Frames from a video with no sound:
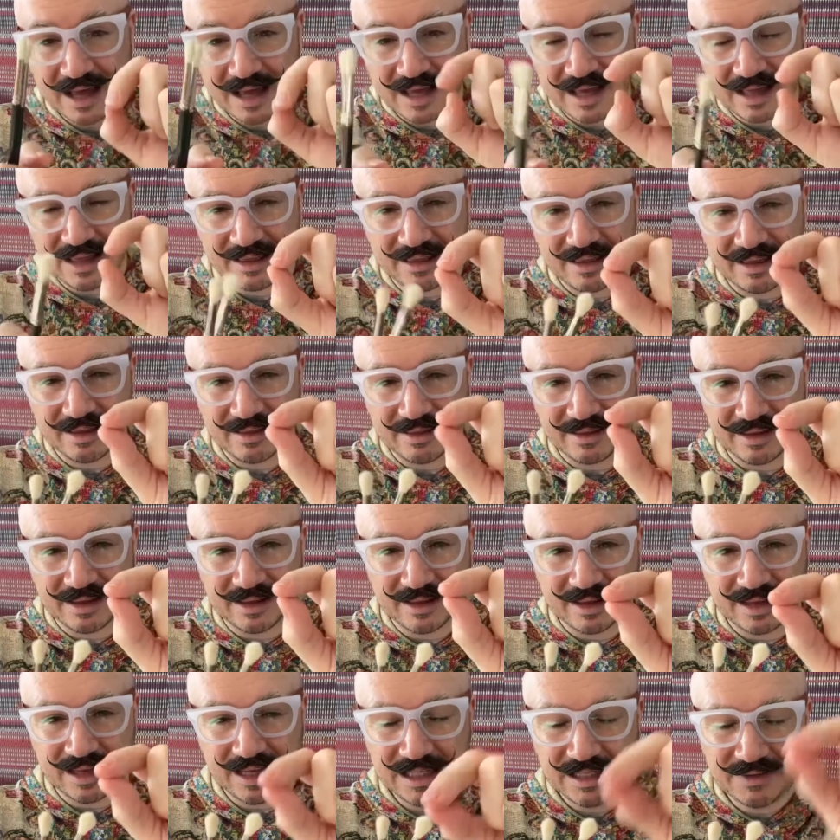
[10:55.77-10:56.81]
the
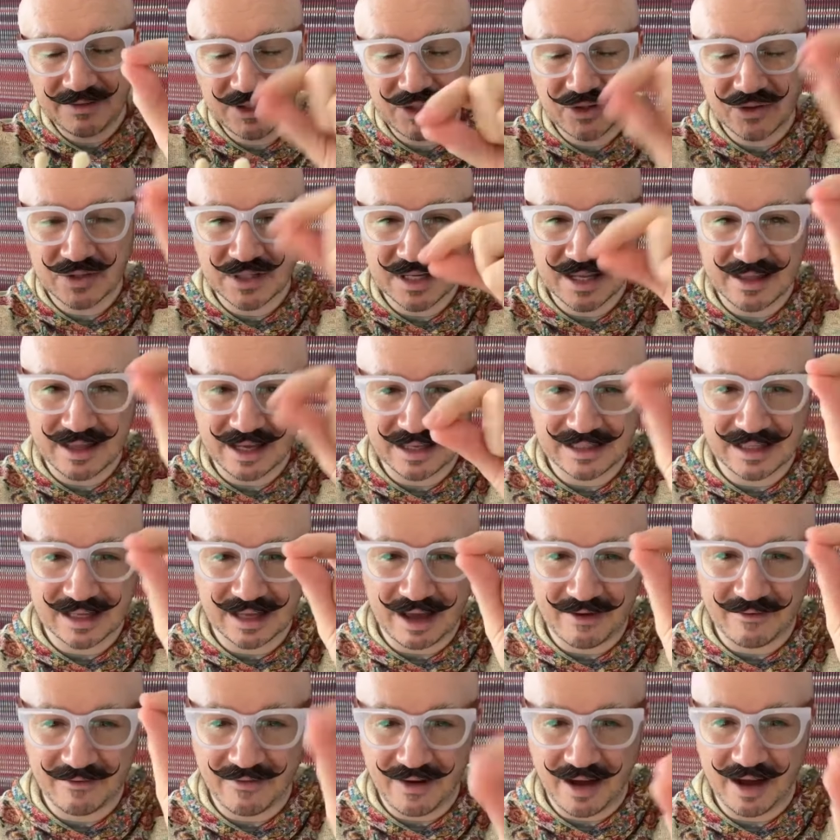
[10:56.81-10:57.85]
individual synthetic
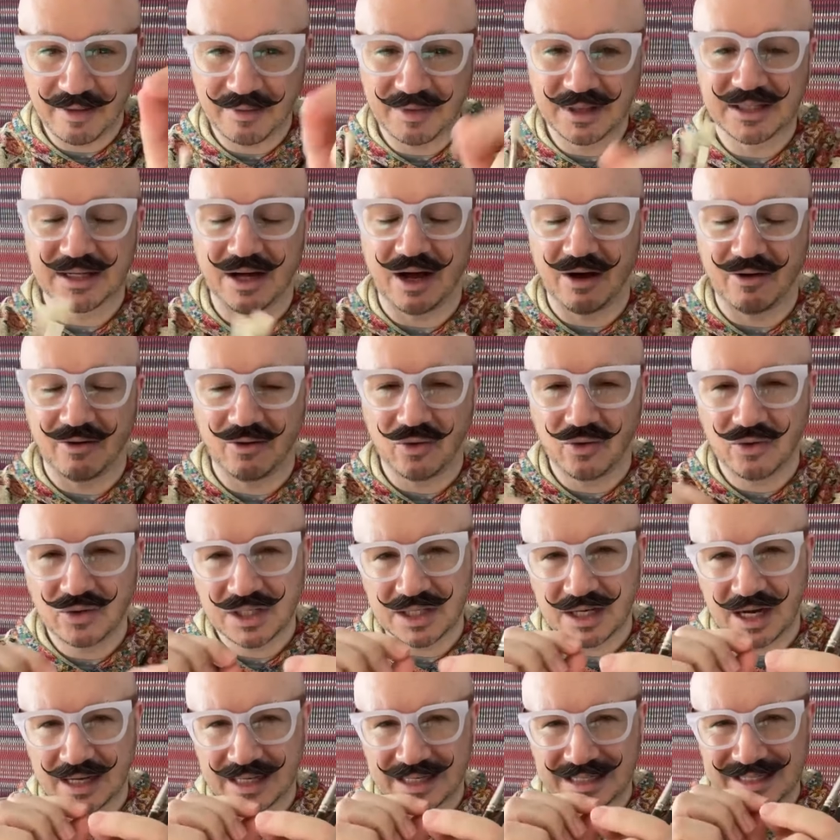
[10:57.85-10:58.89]
fibres are all
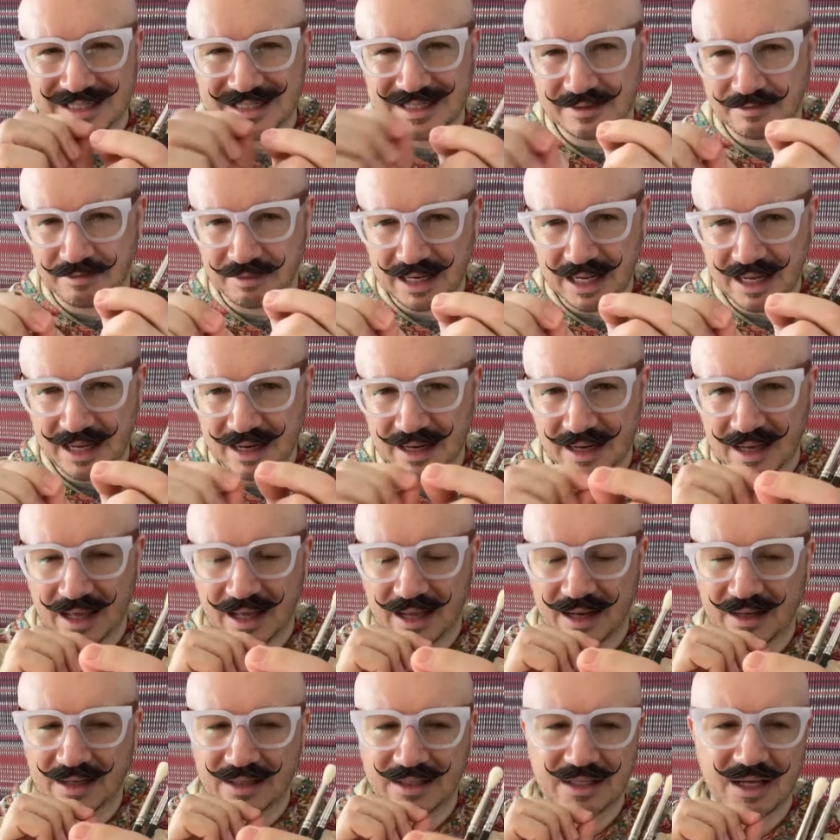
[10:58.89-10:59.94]
slightly split
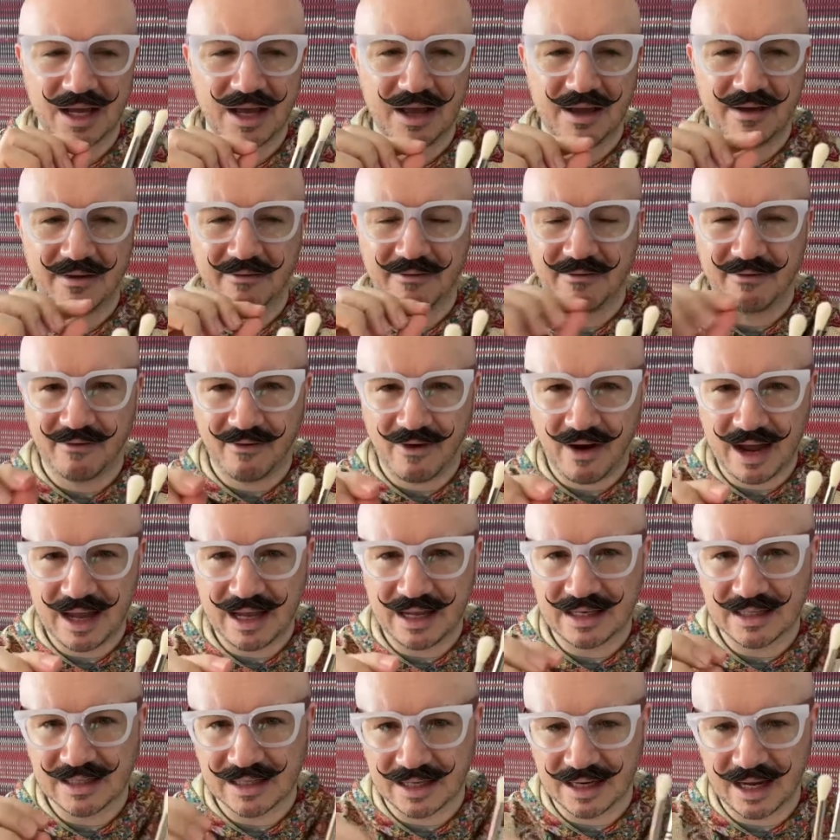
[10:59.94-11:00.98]
and
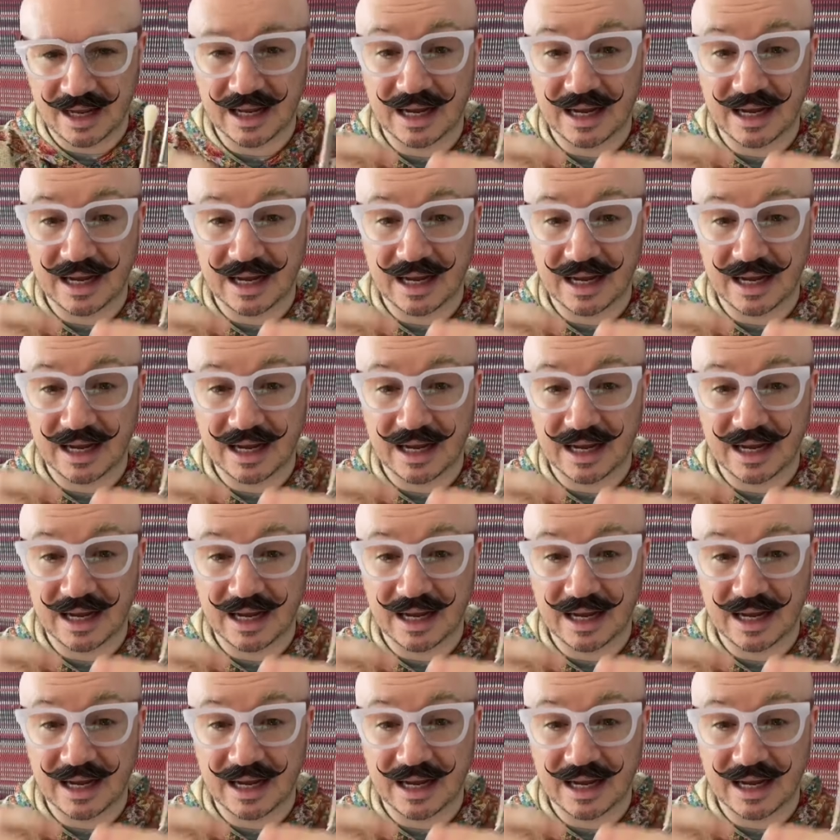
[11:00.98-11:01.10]
frayed like